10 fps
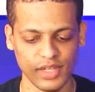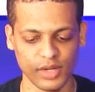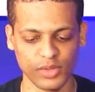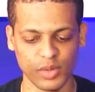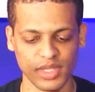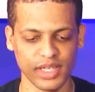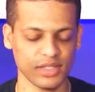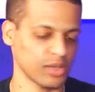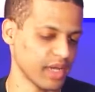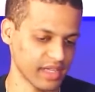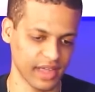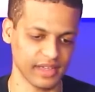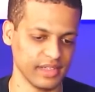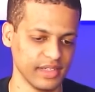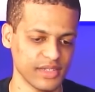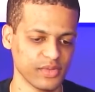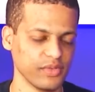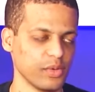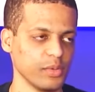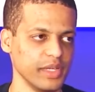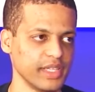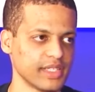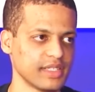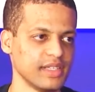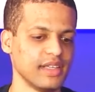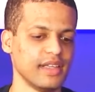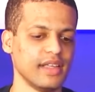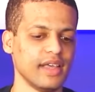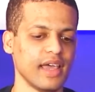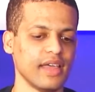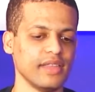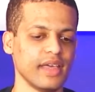you know, toward the so I, I did this for four weeks, and